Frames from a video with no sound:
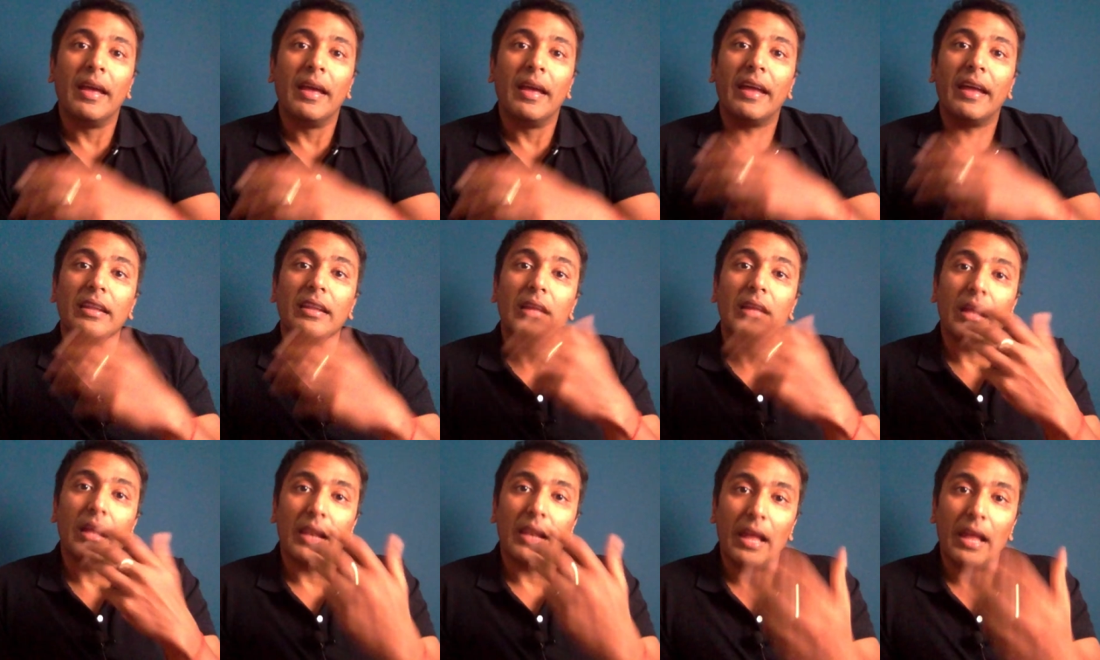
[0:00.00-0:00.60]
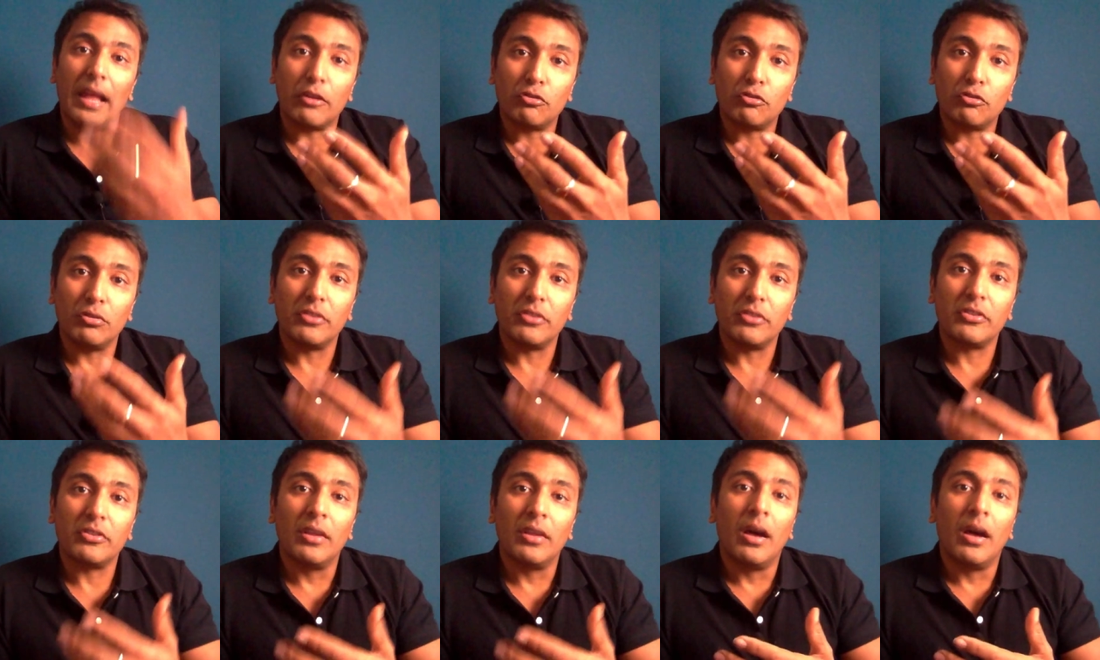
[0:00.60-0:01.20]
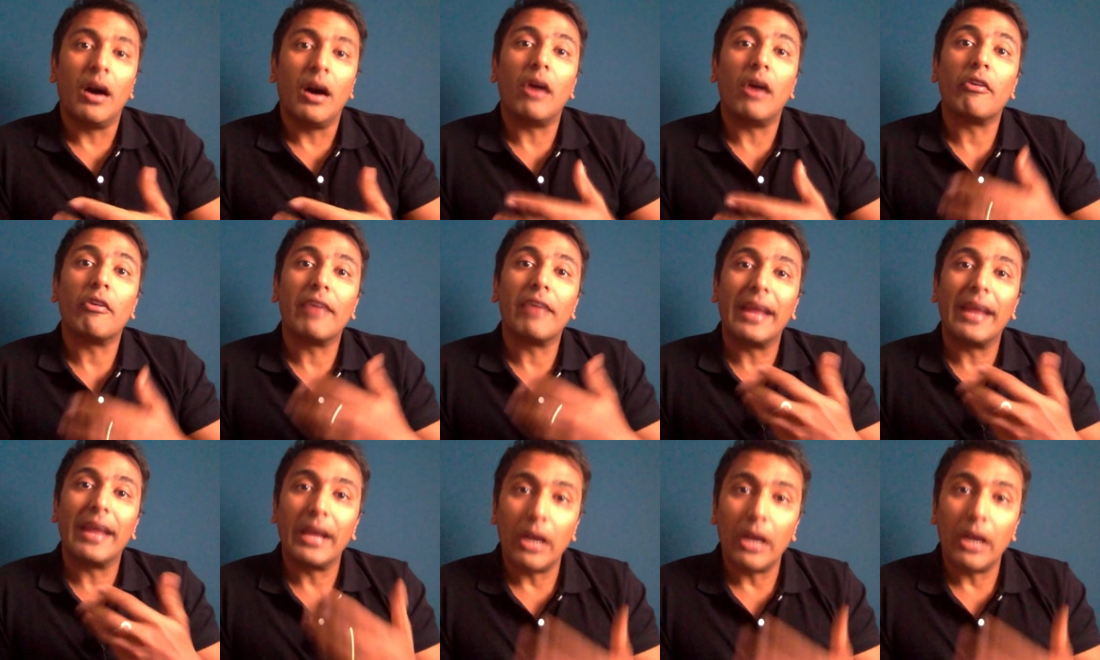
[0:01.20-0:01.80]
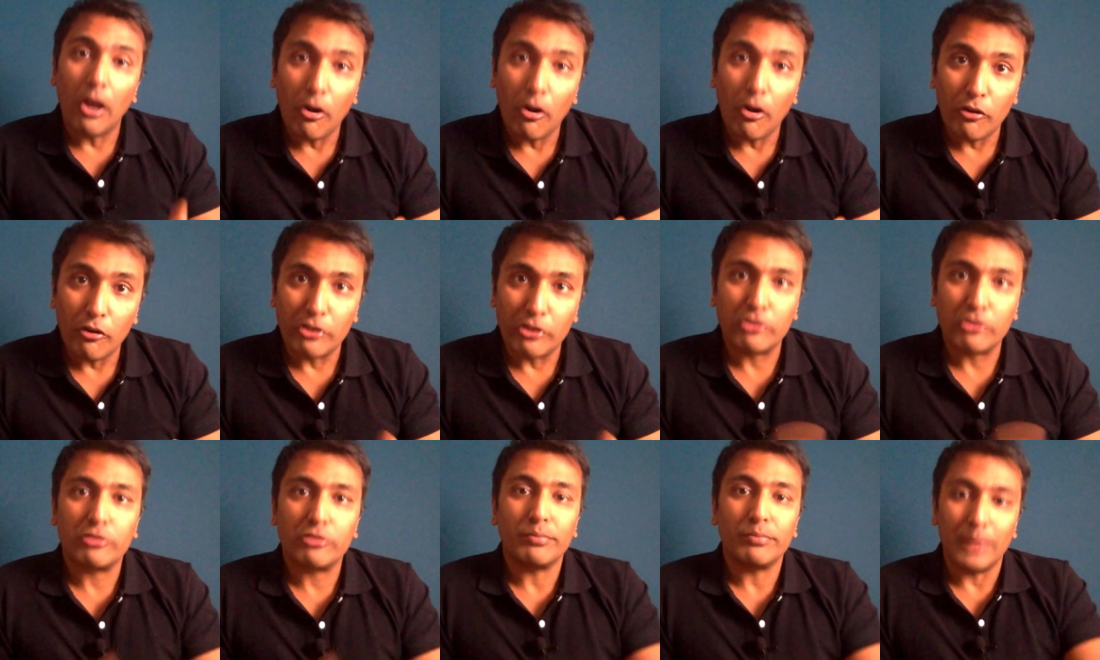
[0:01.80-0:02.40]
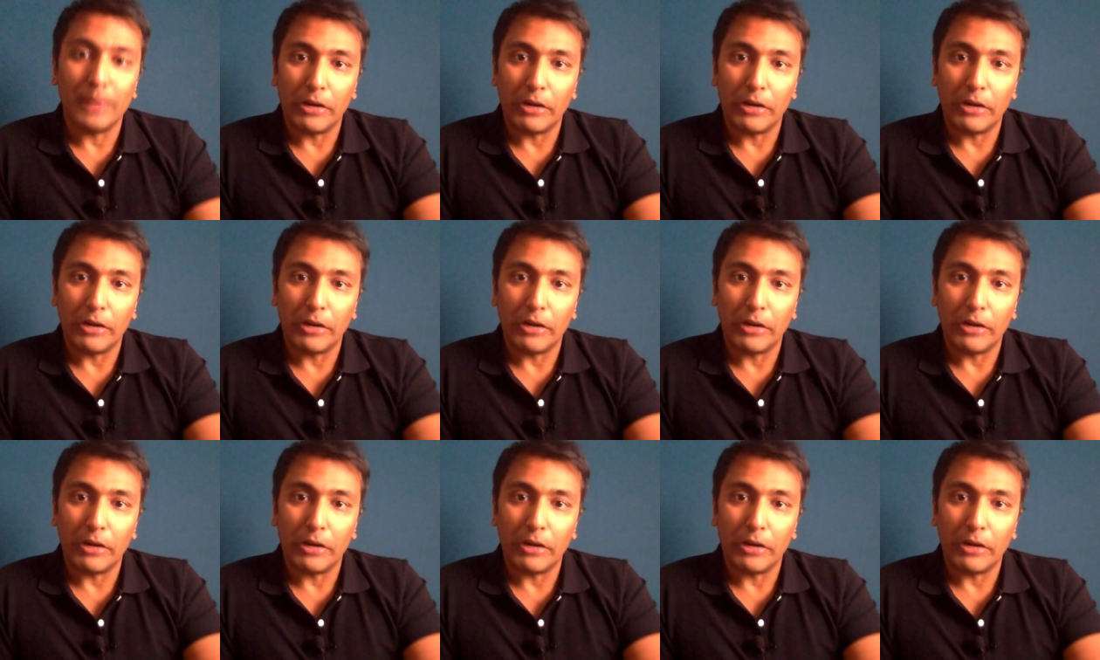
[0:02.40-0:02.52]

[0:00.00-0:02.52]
And collaterals are encouraged by